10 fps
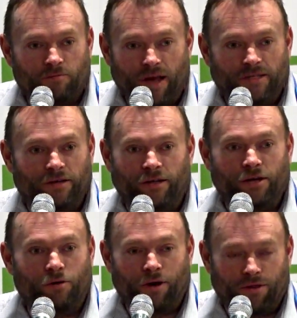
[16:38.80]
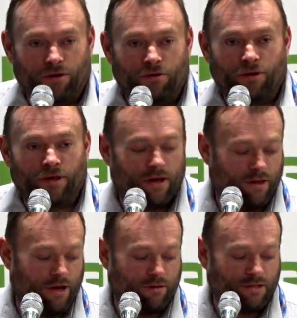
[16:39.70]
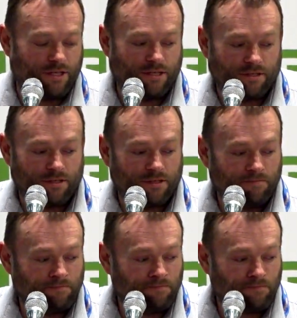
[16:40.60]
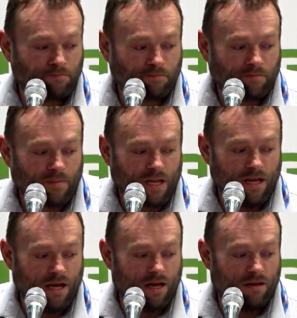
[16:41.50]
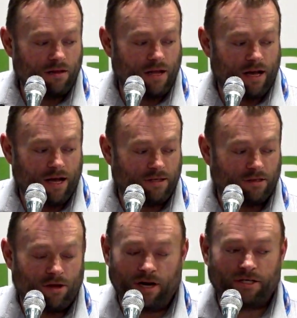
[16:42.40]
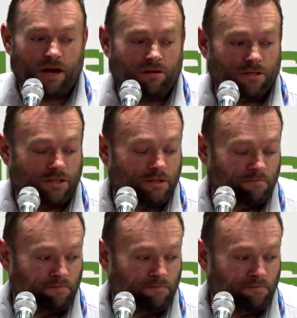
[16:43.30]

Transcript: basically going through in the other seasons. And that has a lot of challenges.